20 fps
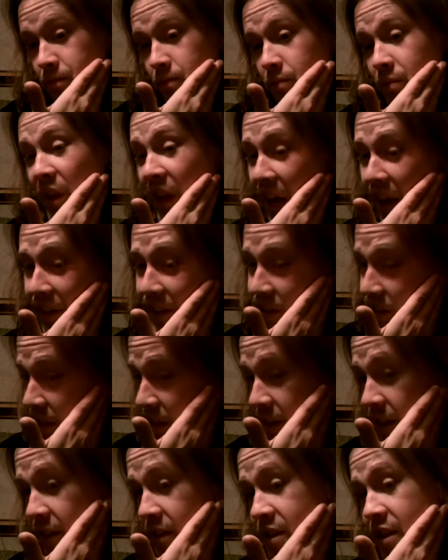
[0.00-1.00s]
yeah,
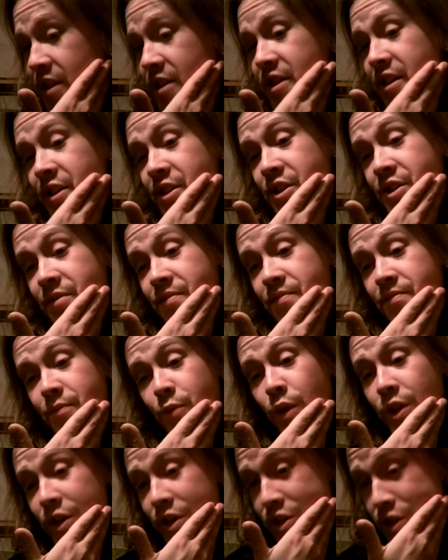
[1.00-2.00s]
it's
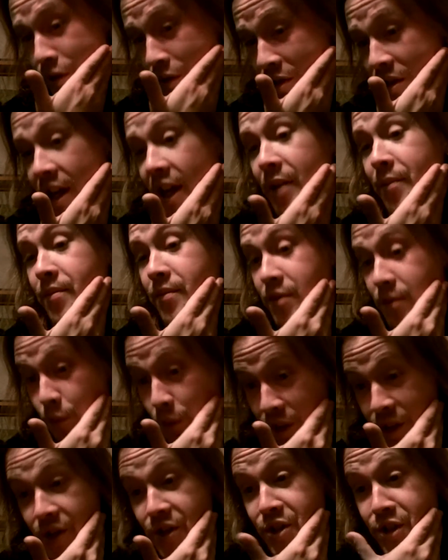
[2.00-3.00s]
Winter Snowscape.
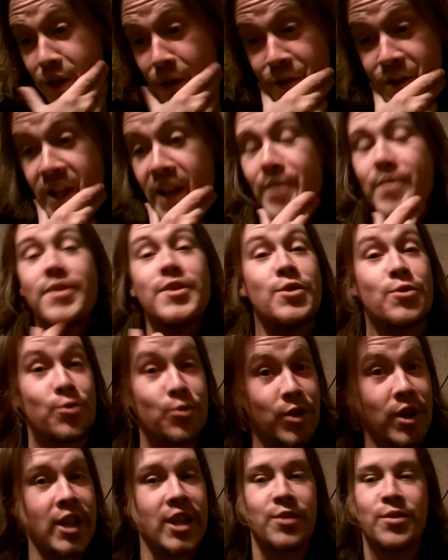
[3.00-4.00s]
Winter Snowscape is a
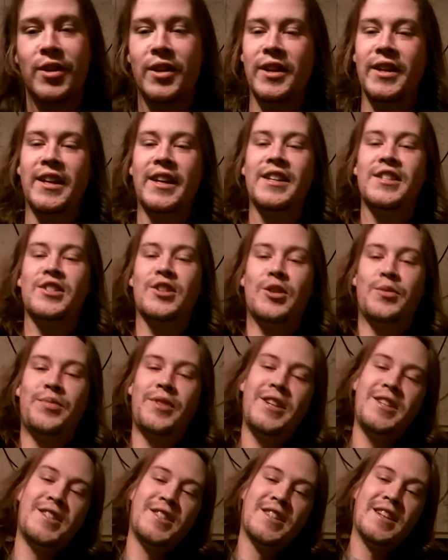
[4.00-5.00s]
really, really nice little
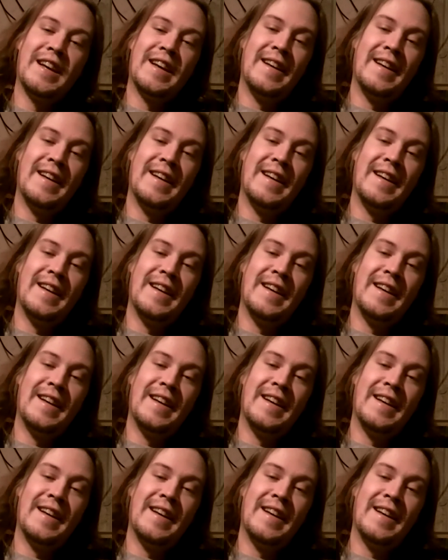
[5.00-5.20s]
piece.